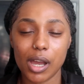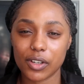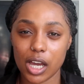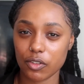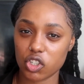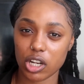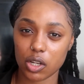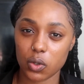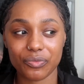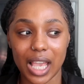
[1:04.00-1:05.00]
I've kind of
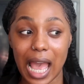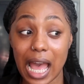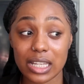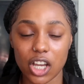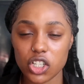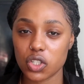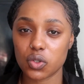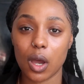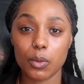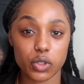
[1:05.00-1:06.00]
struggled and I just
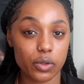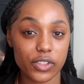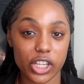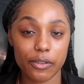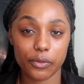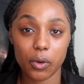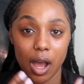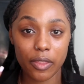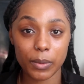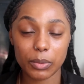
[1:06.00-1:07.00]
thought I would do a video for
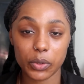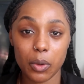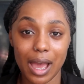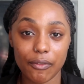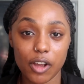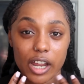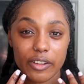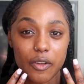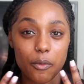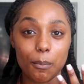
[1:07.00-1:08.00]
other people who have kind
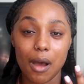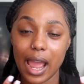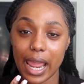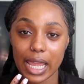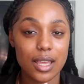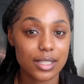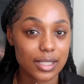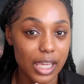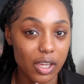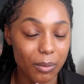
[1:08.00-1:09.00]
of my
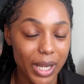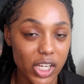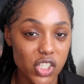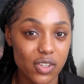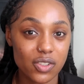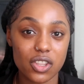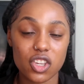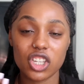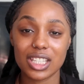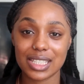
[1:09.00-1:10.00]
skin complexion so that
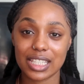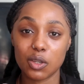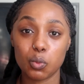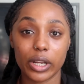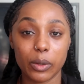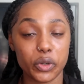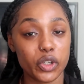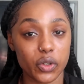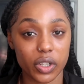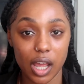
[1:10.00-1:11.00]
you can see what it would
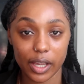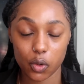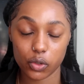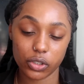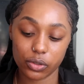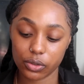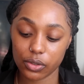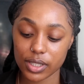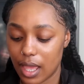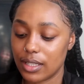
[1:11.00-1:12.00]
look like on
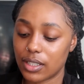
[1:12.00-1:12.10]
yours.